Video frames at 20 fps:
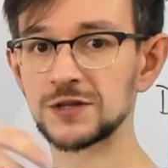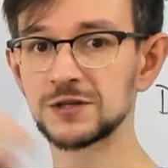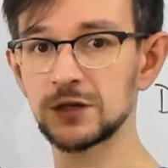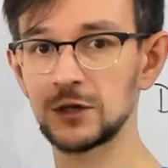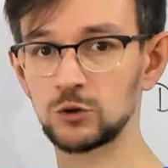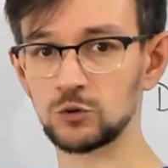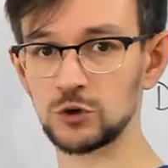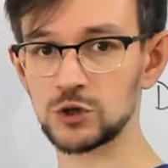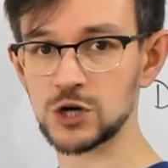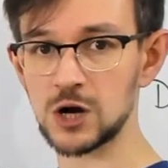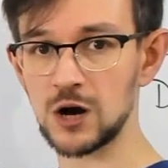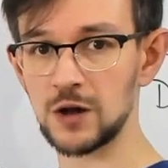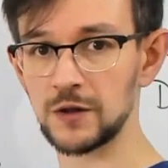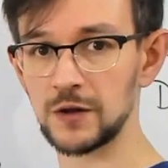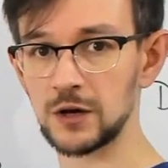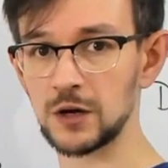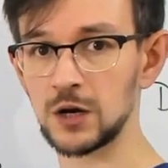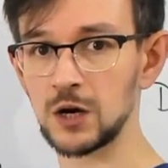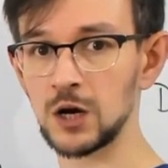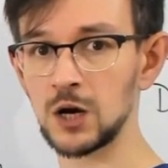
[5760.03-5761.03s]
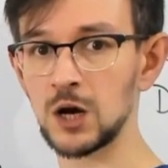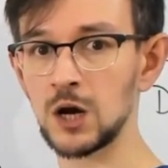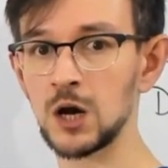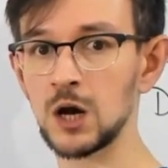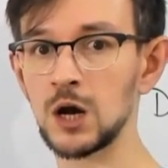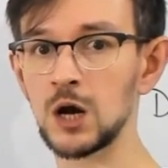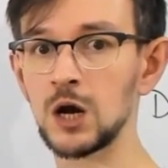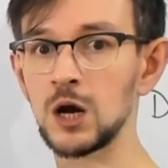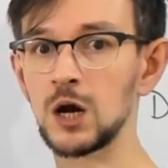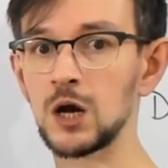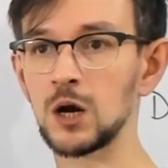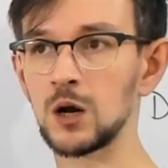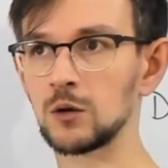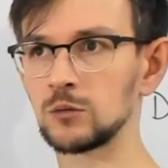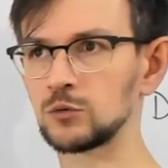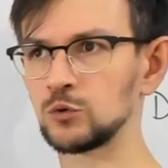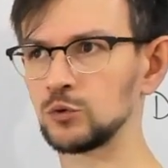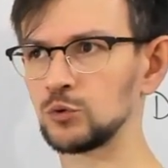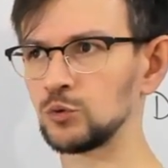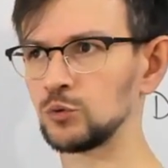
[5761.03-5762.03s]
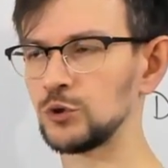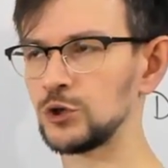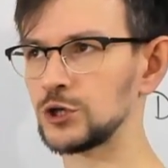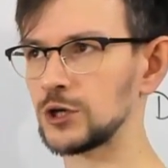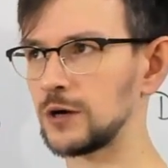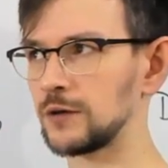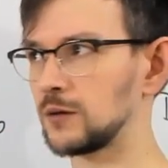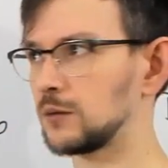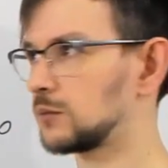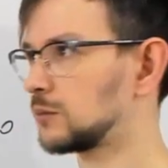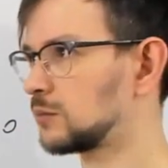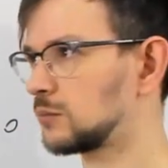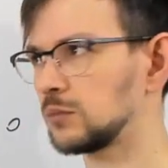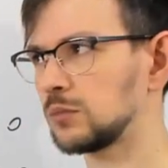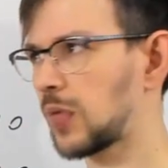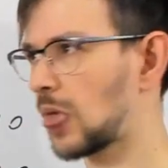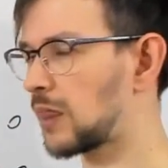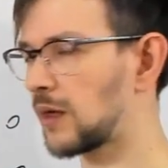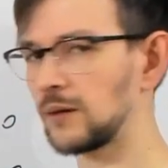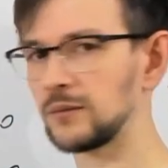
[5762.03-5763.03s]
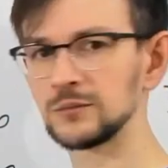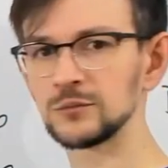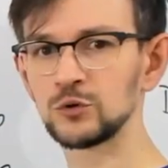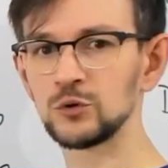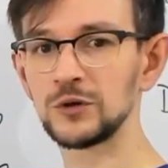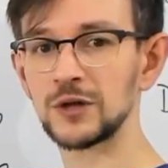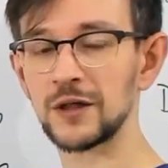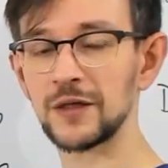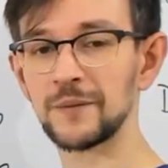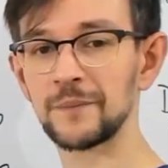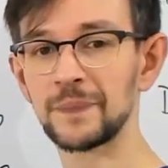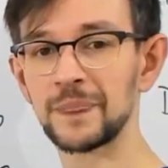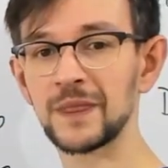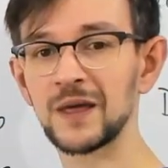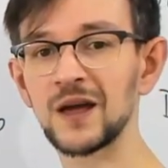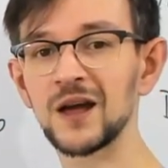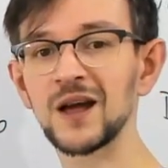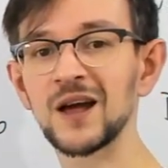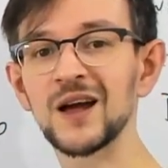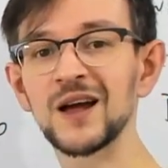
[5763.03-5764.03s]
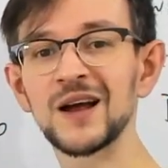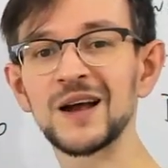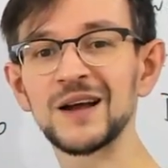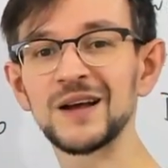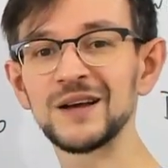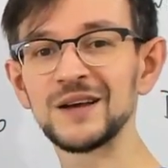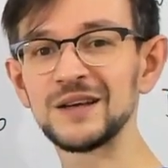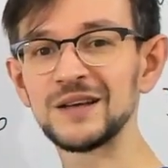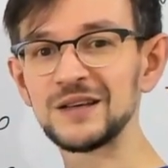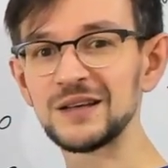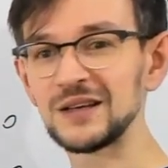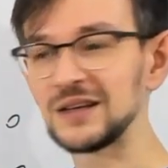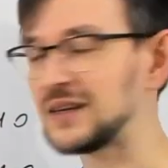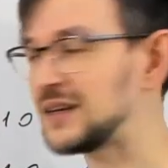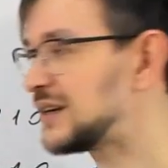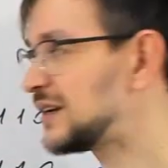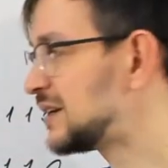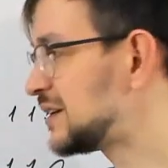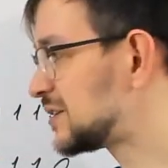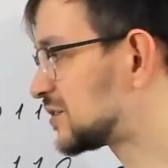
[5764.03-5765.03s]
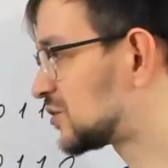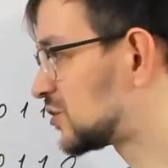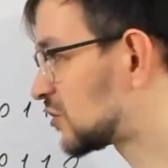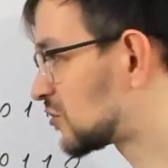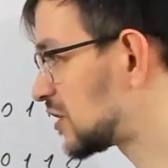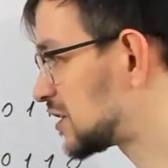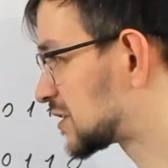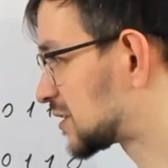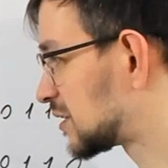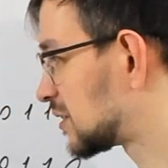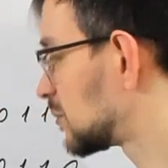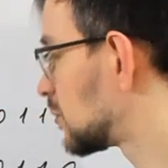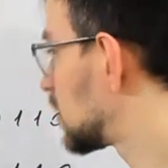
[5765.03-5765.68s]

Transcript: state to each other, to another, is decreased.